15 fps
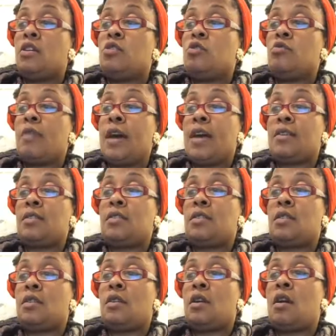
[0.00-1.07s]
dressed,
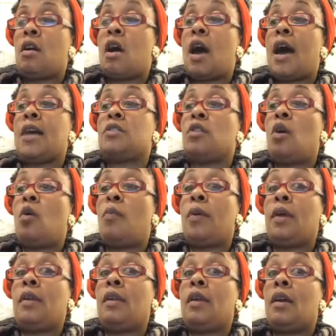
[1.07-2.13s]
her eyes
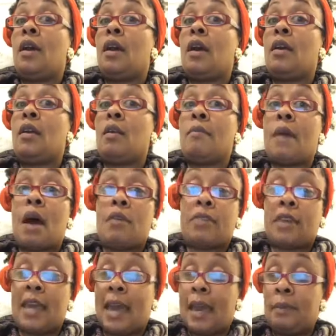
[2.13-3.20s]
open, and her
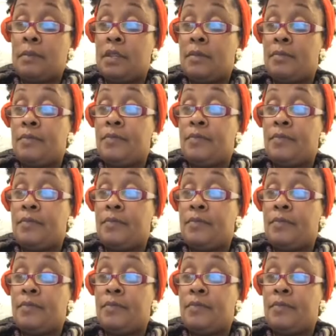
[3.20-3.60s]
mouth gaped.